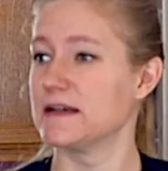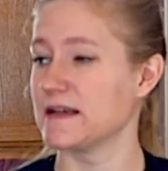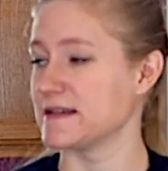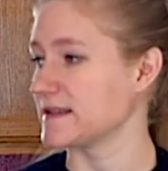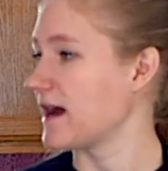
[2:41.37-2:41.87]

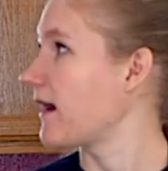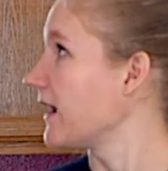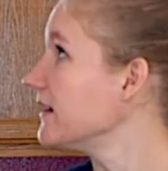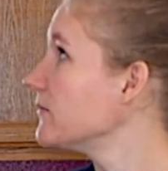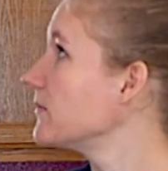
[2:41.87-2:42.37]
because
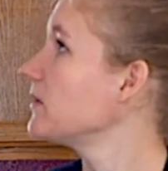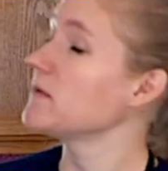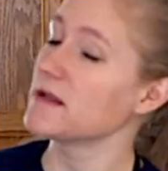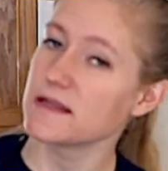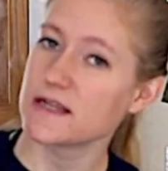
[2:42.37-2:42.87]
I don't want to
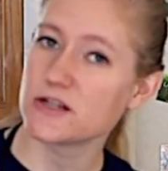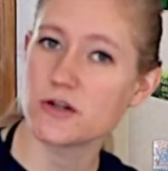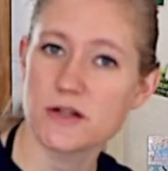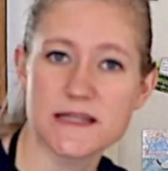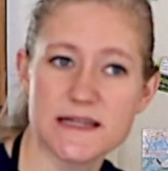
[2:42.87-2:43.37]
be in the kitchen
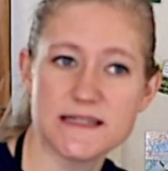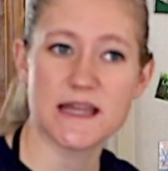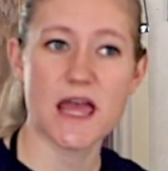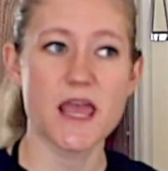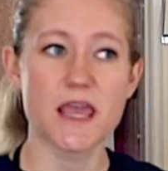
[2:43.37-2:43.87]
all day
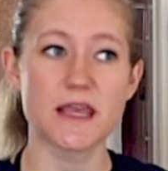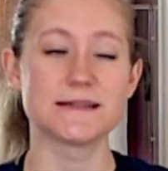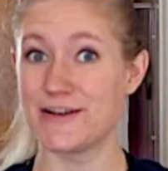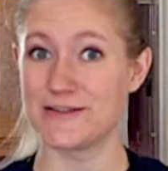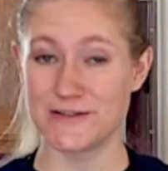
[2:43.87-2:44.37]
today.
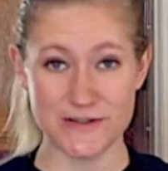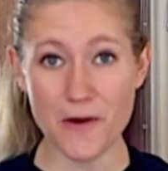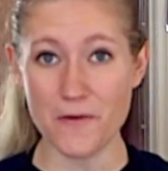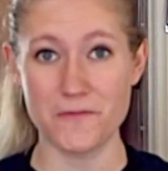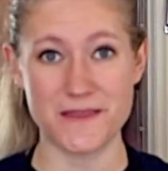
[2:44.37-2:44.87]

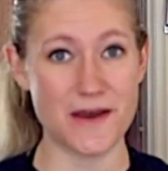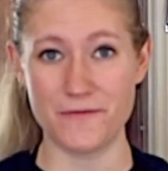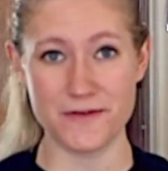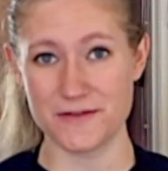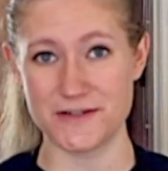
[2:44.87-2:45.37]
So without
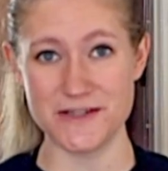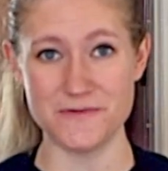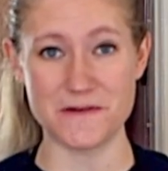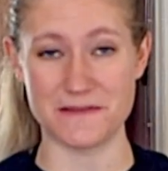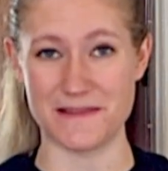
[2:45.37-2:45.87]
further
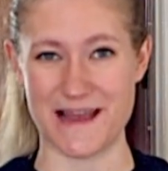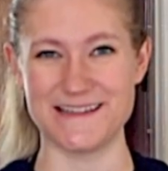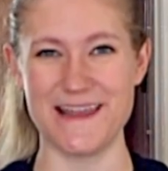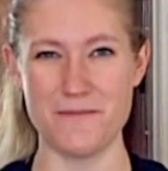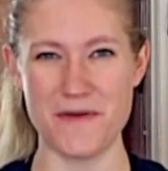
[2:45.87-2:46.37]
ado, let's
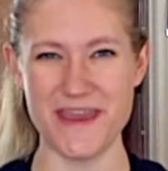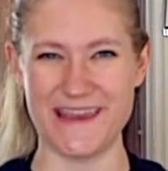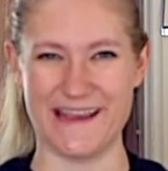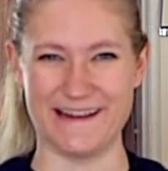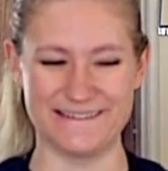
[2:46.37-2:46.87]
get baking.